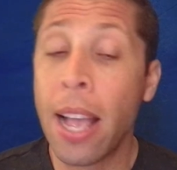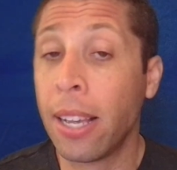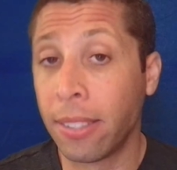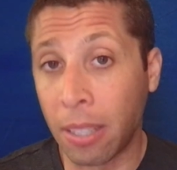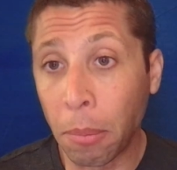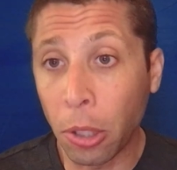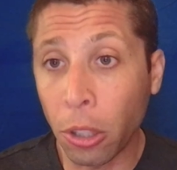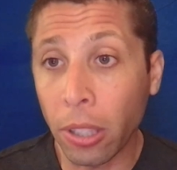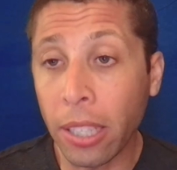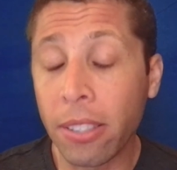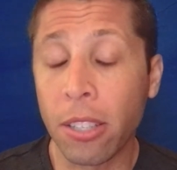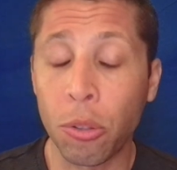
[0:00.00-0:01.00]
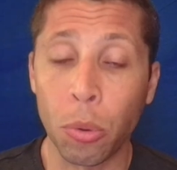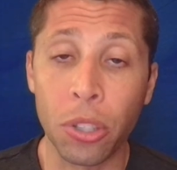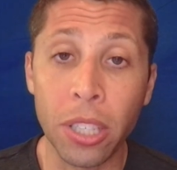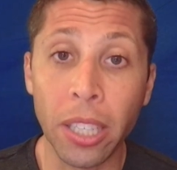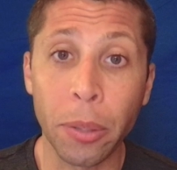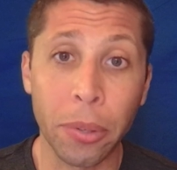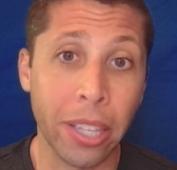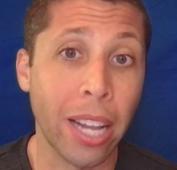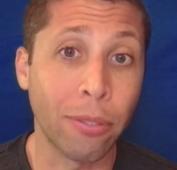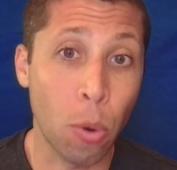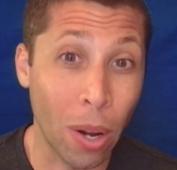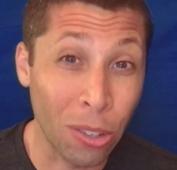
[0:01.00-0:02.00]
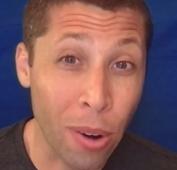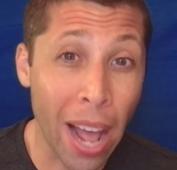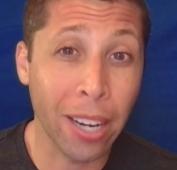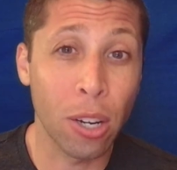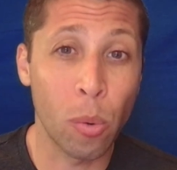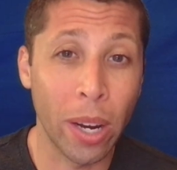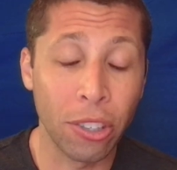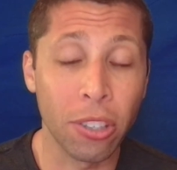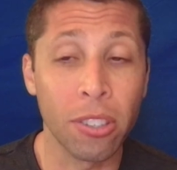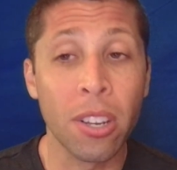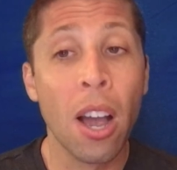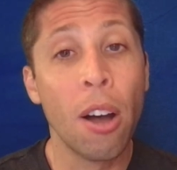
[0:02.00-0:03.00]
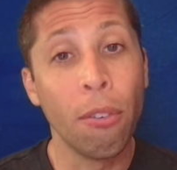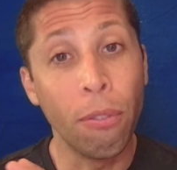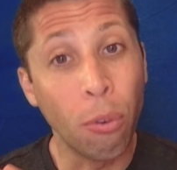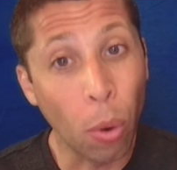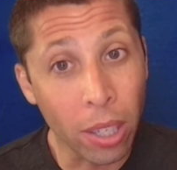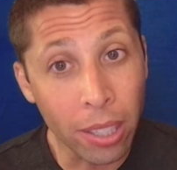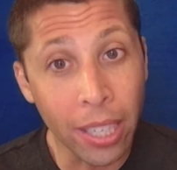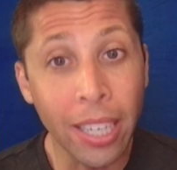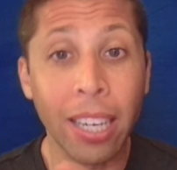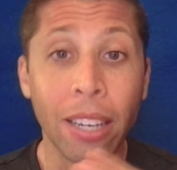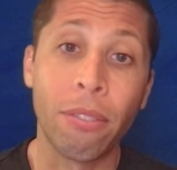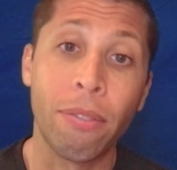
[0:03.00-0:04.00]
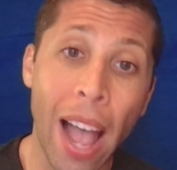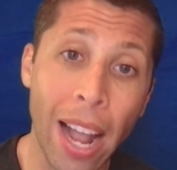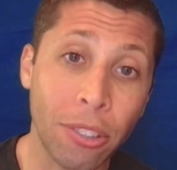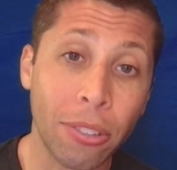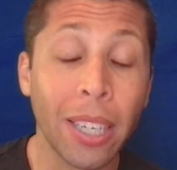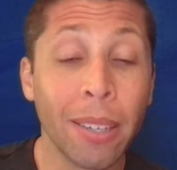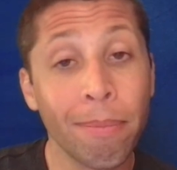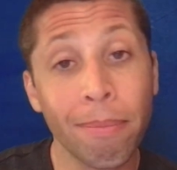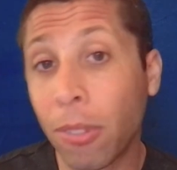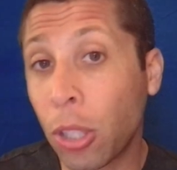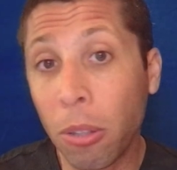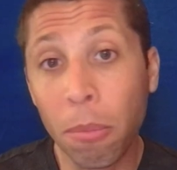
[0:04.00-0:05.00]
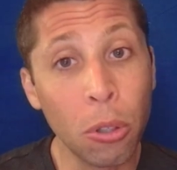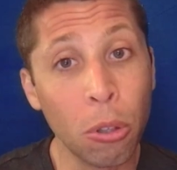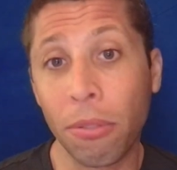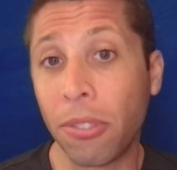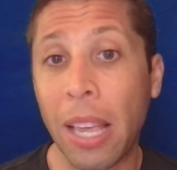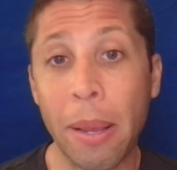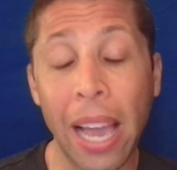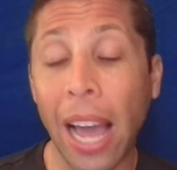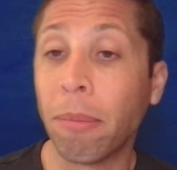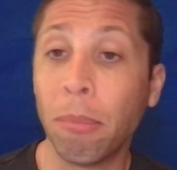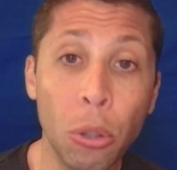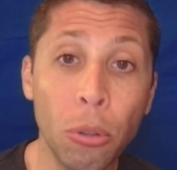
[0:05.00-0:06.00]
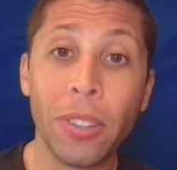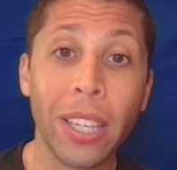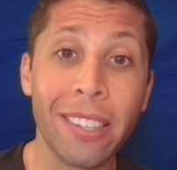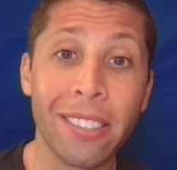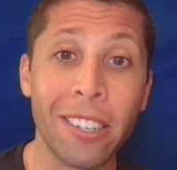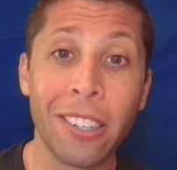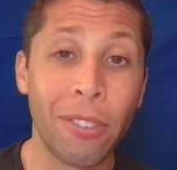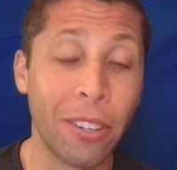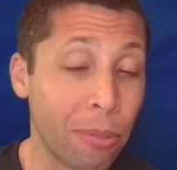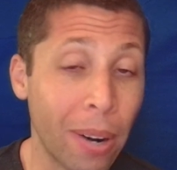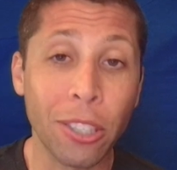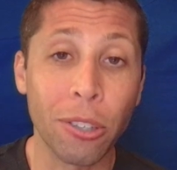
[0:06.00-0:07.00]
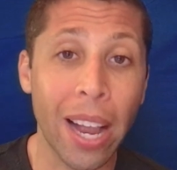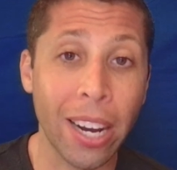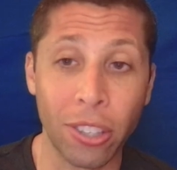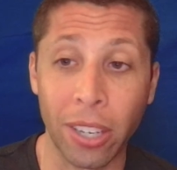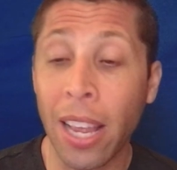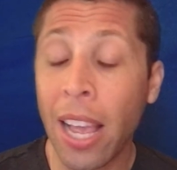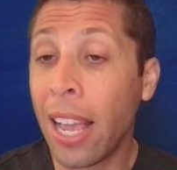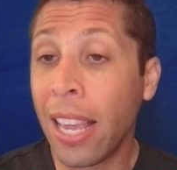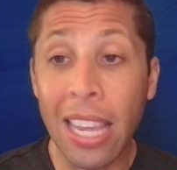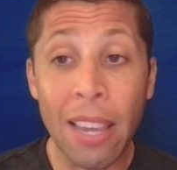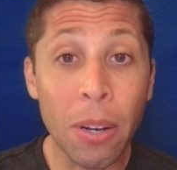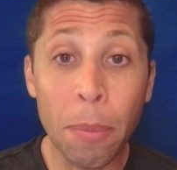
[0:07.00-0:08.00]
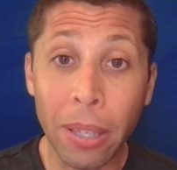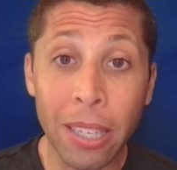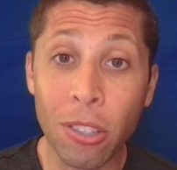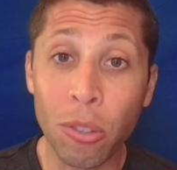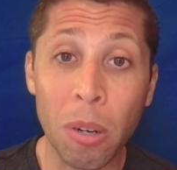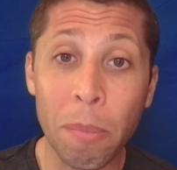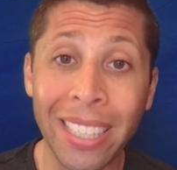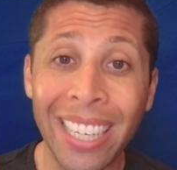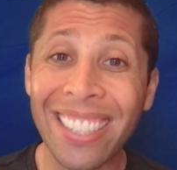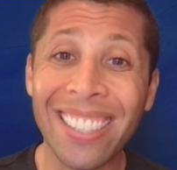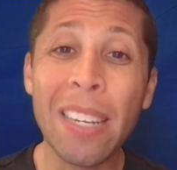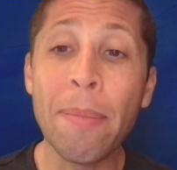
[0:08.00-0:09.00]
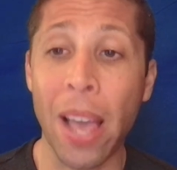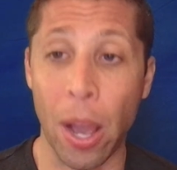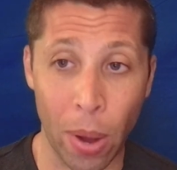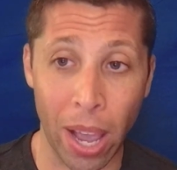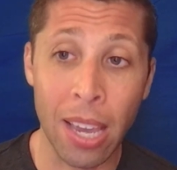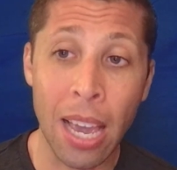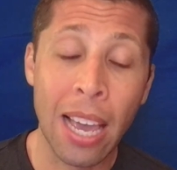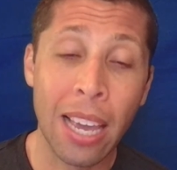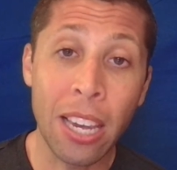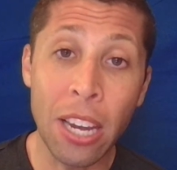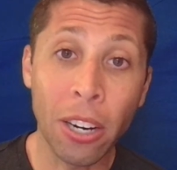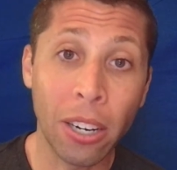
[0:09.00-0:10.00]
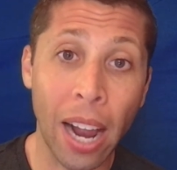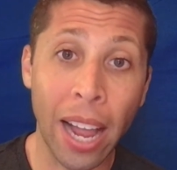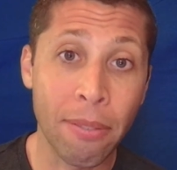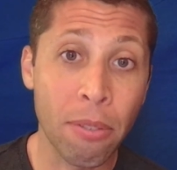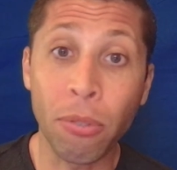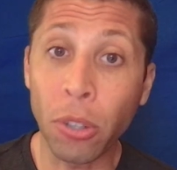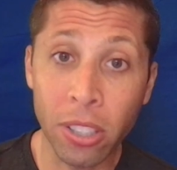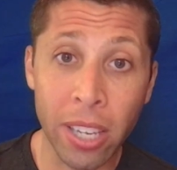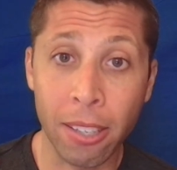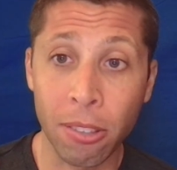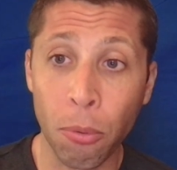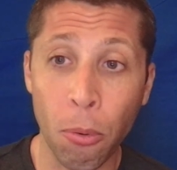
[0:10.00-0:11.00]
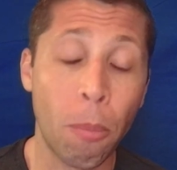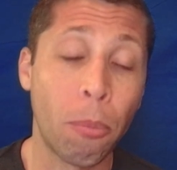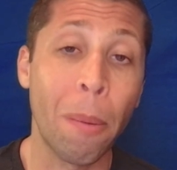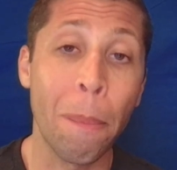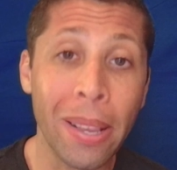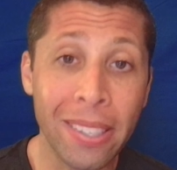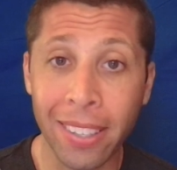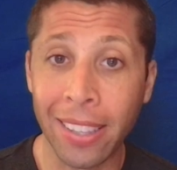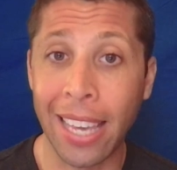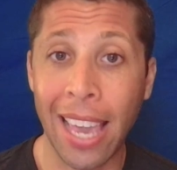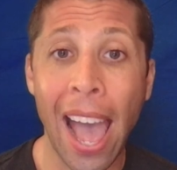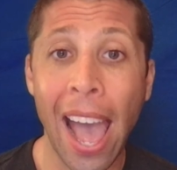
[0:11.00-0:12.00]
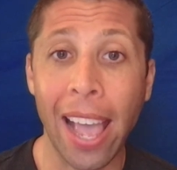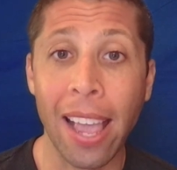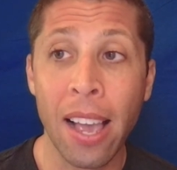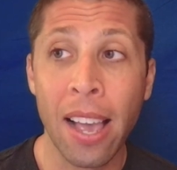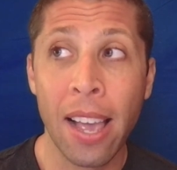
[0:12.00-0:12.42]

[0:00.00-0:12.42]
Similarly, since we're dealing with a lot of quadratic equations, foiling and factoring, good moves. They kind of move things in, in the right direction, even in places where it might not seem that way. Here, I have a vertex form where I'm missing the k.